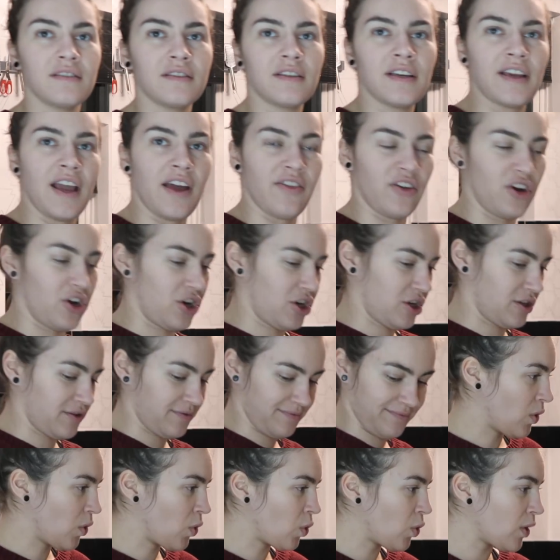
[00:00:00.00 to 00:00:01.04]
together.
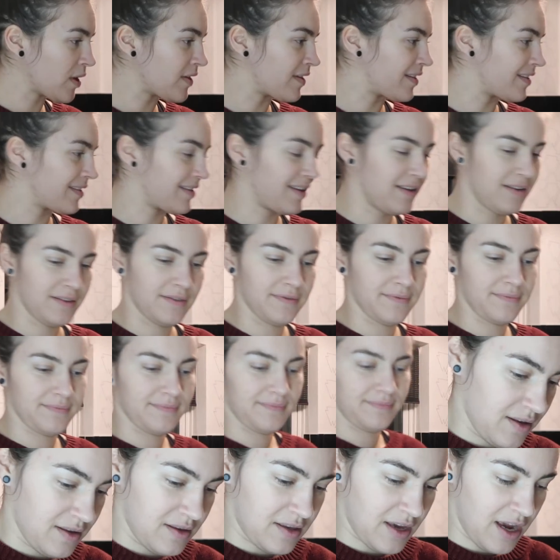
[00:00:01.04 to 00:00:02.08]
Whisk.
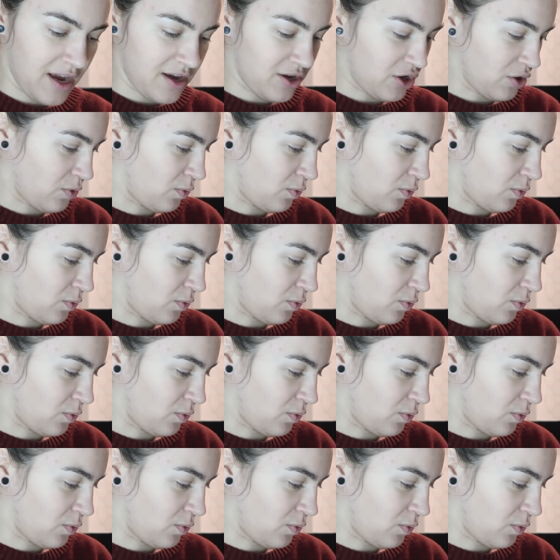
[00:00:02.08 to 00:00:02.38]
Take